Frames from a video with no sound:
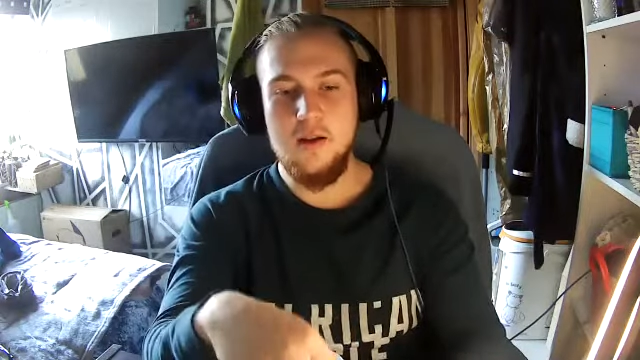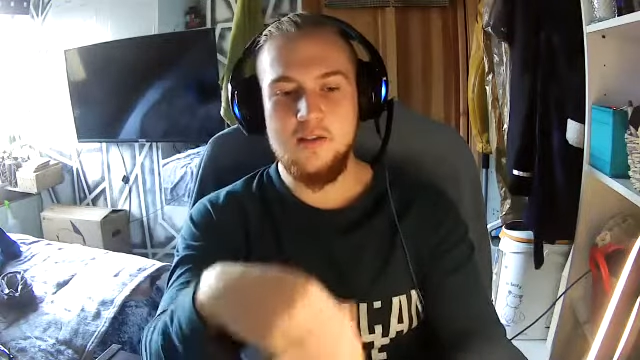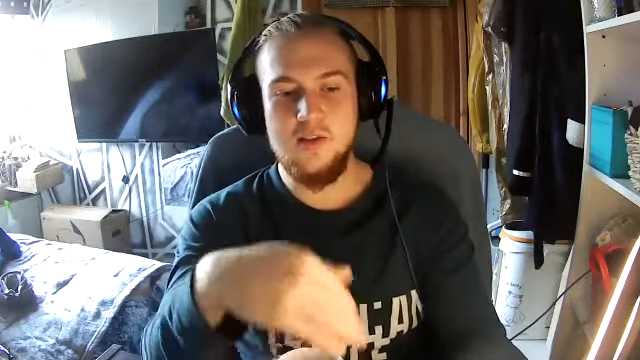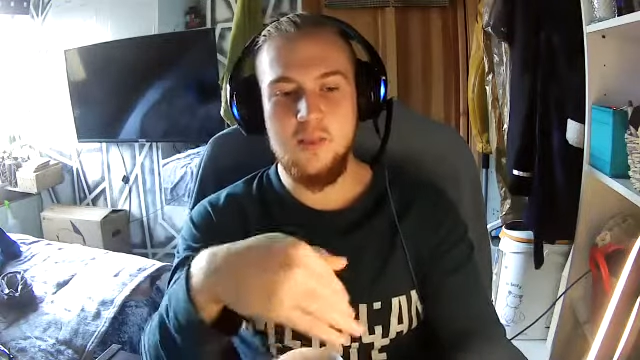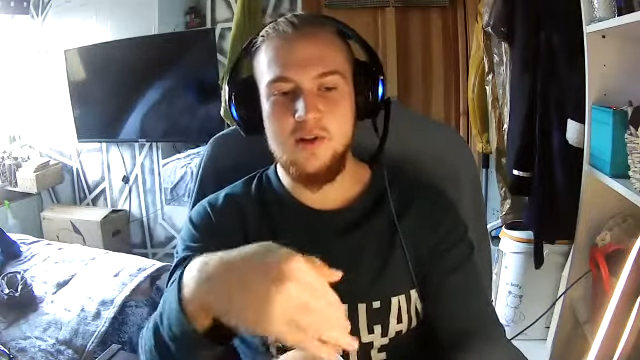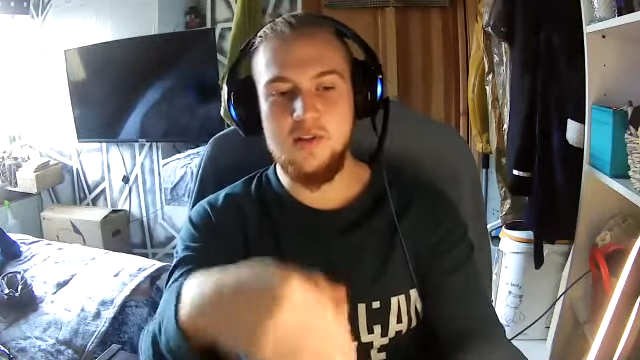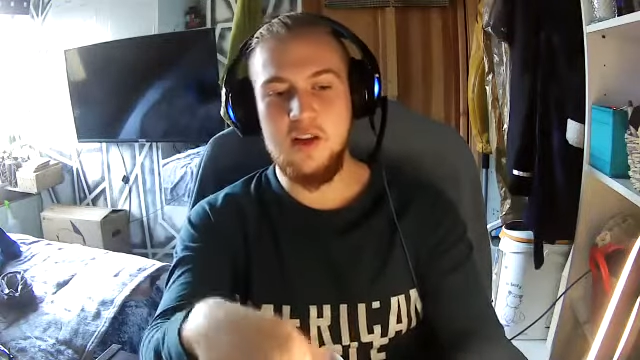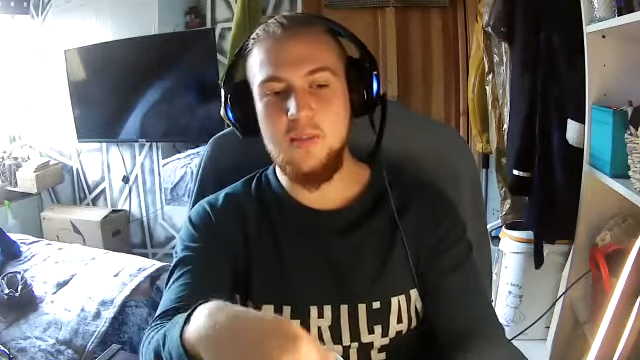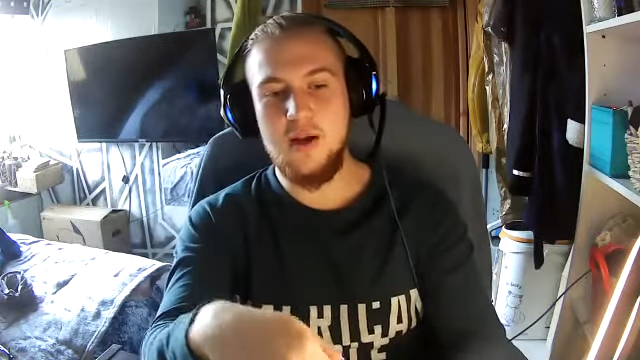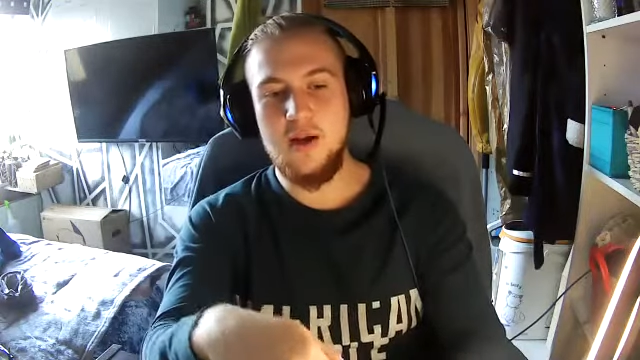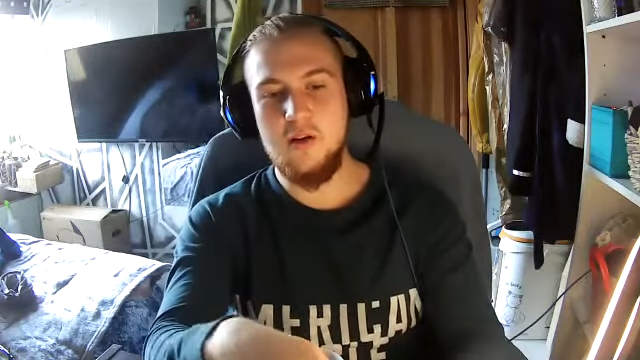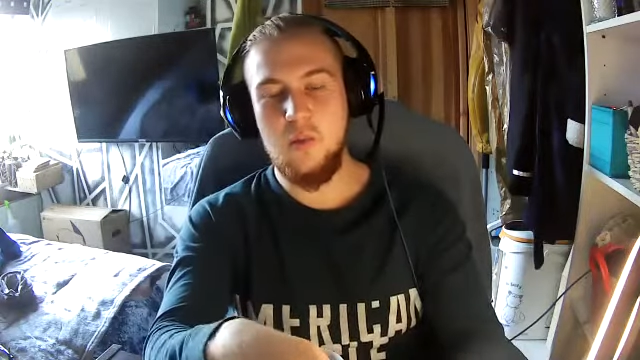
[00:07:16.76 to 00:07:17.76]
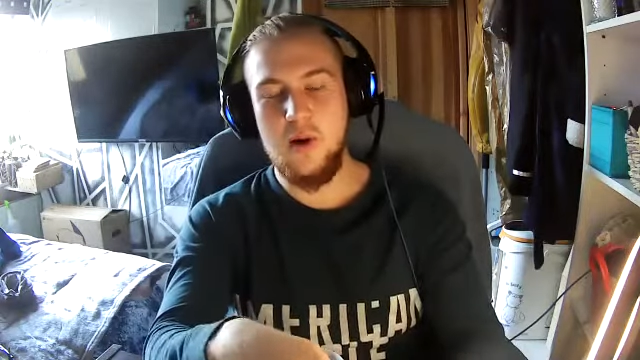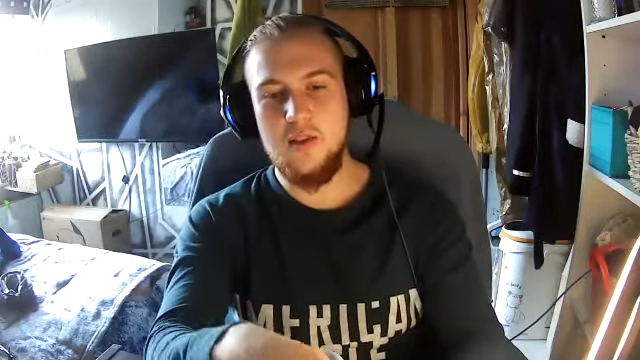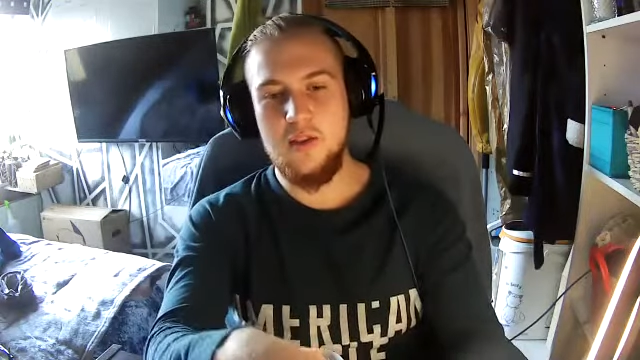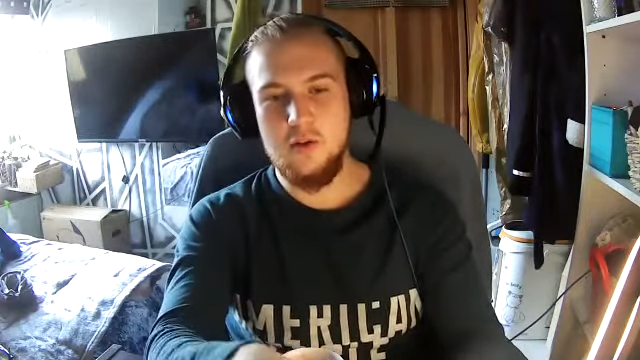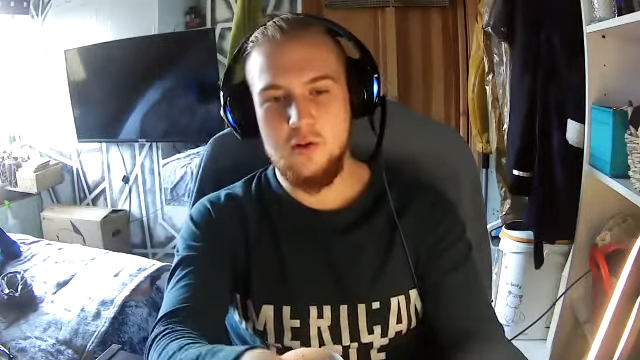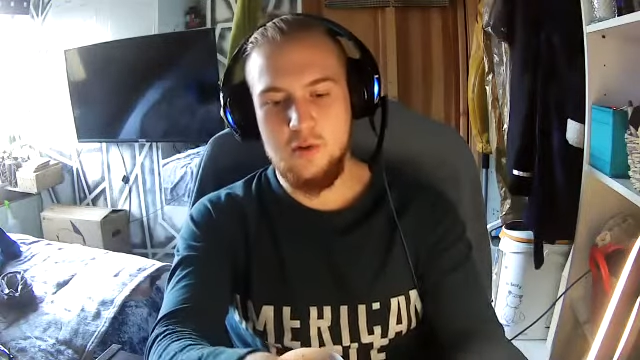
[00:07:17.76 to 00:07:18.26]
similar to eBay in the way
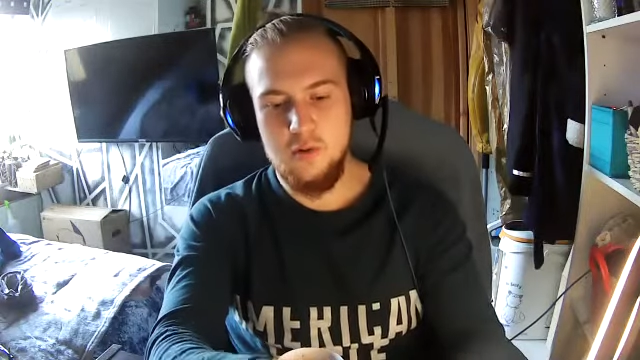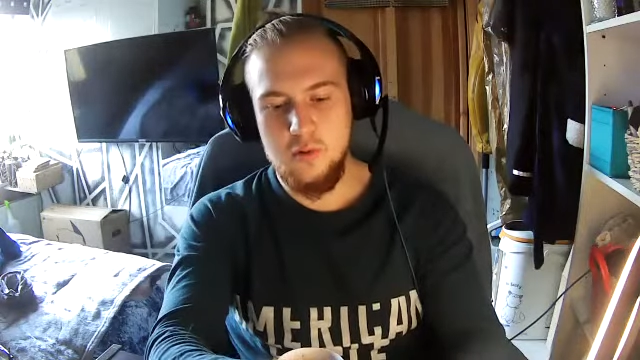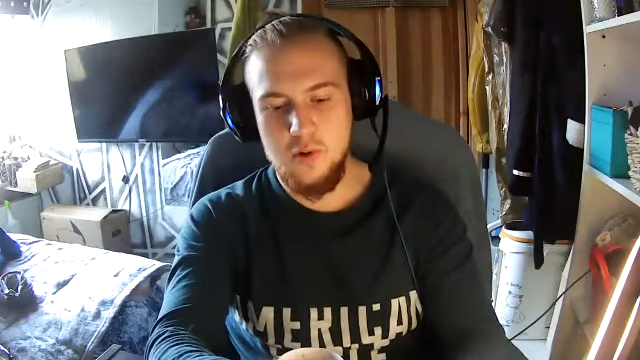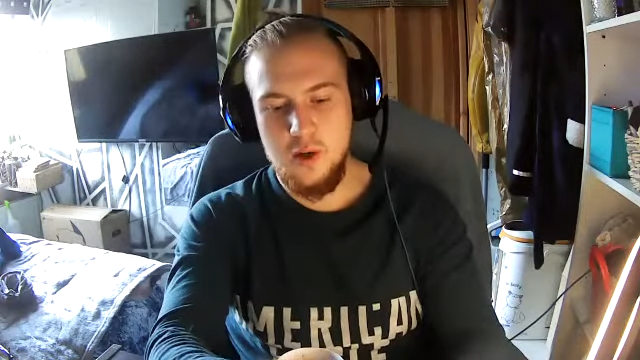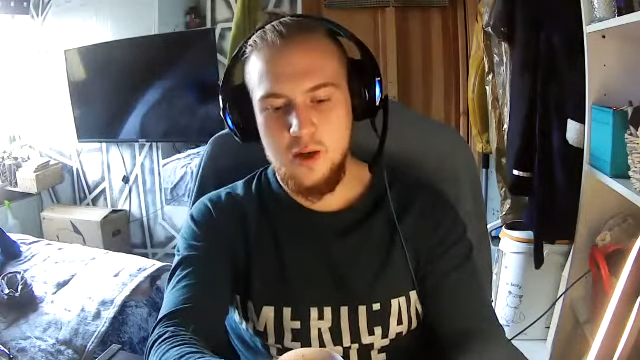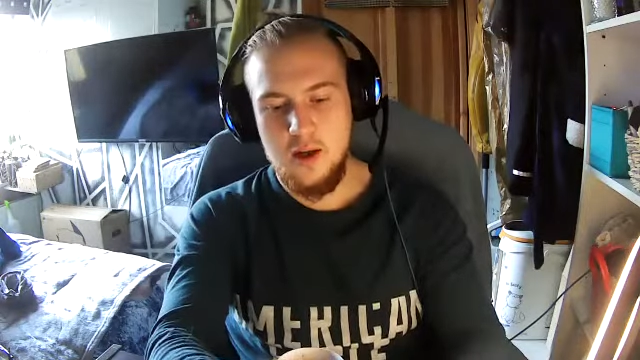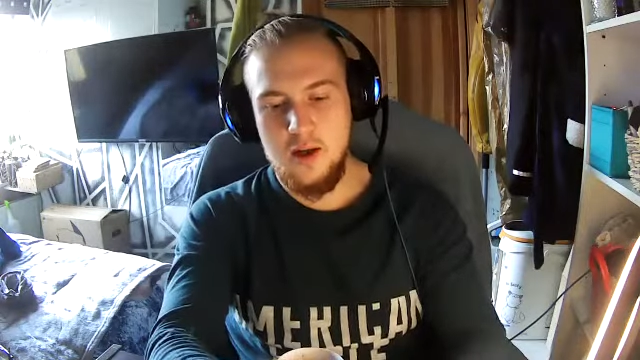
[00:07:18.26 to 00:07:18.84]
that you